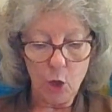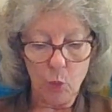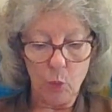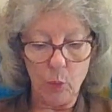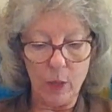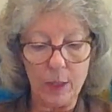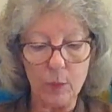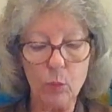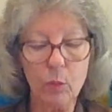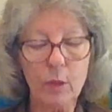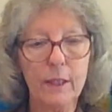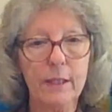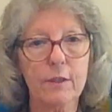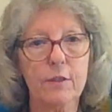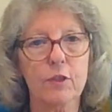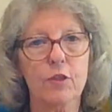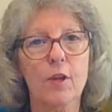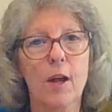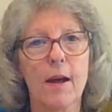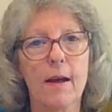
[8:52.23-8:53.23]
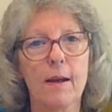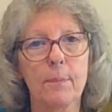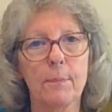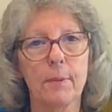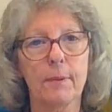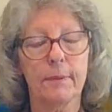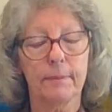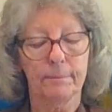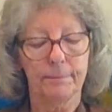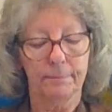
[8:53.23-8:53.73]
when will it
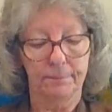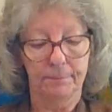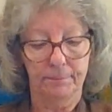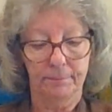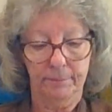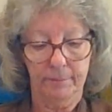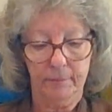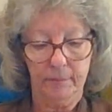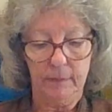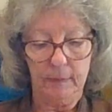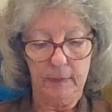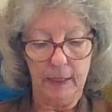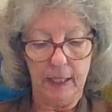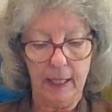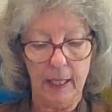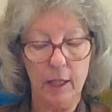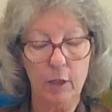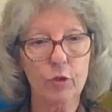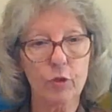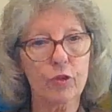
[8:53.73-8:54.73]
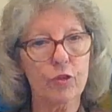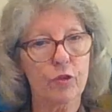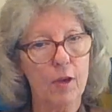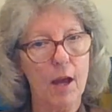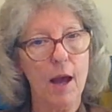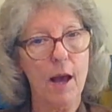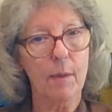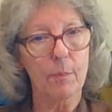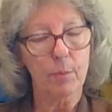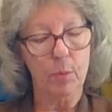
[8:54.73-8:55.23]
stop? It'll
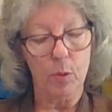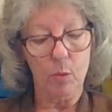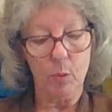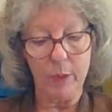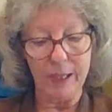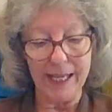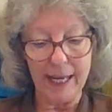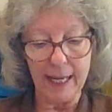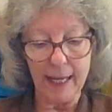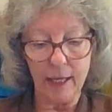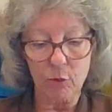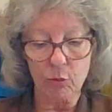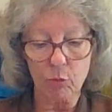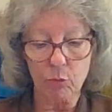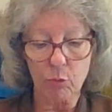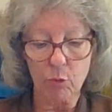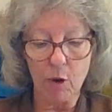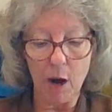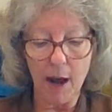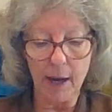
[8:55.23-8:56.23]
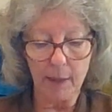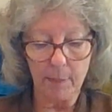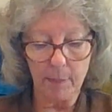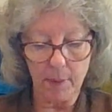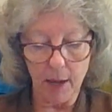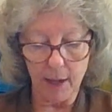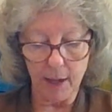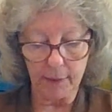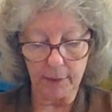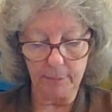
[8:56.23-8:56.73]
stop when we hit rock
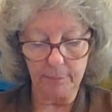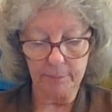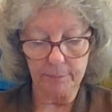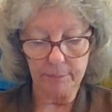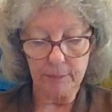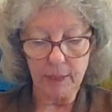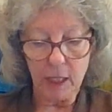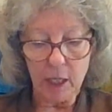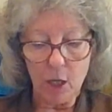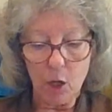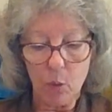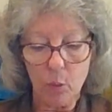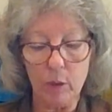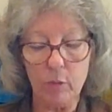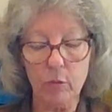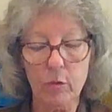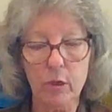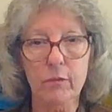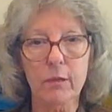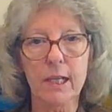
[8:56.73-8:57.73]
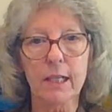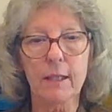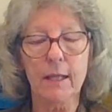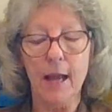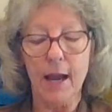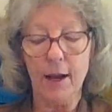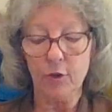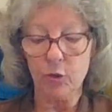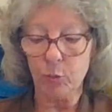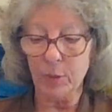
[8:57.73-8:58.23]
bottom, when we
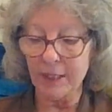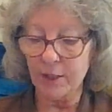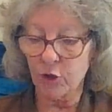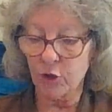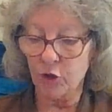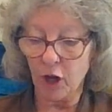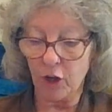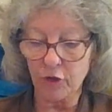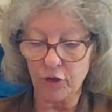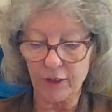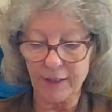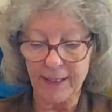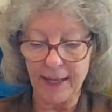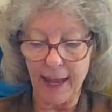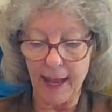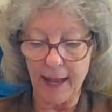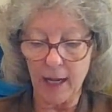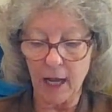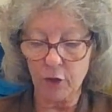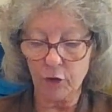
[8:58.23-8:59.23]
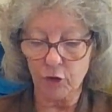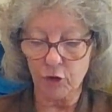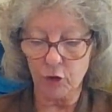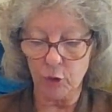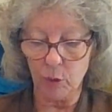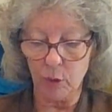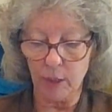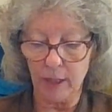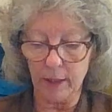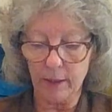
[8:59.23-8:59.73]
realize we just cannot
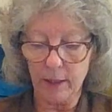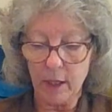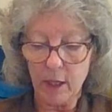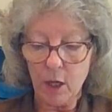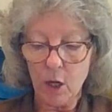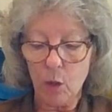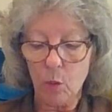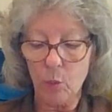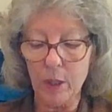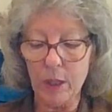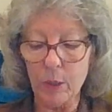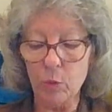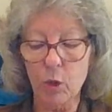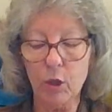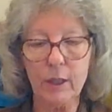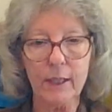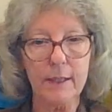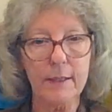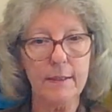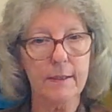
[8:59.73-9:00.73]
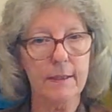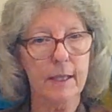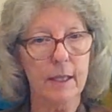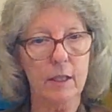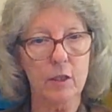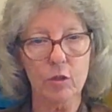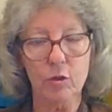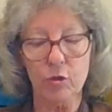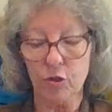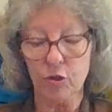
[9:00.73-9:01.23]
do it. We will
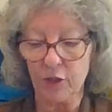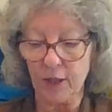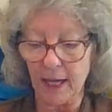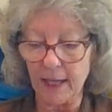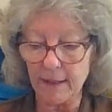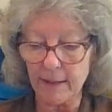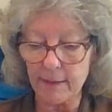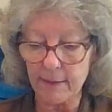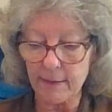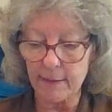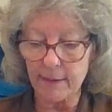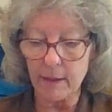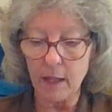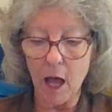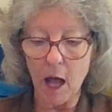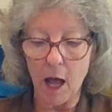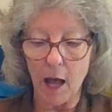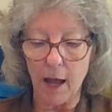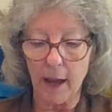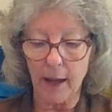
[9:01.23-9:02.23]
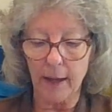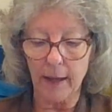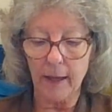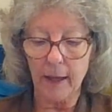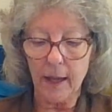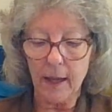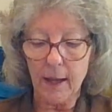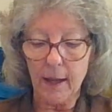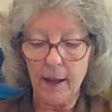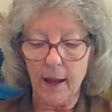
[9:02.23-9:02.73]
continue Satan's
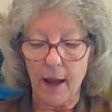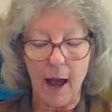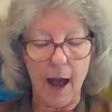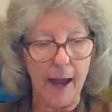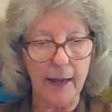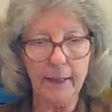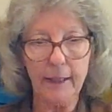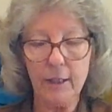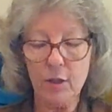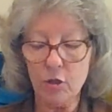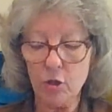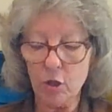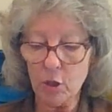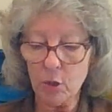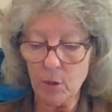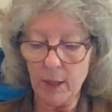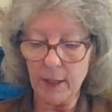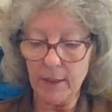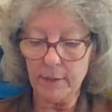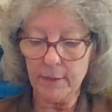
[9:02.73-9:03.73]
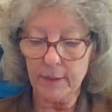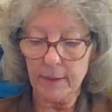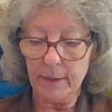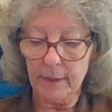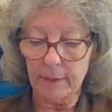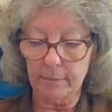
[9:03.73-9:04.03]
lie, I can do it,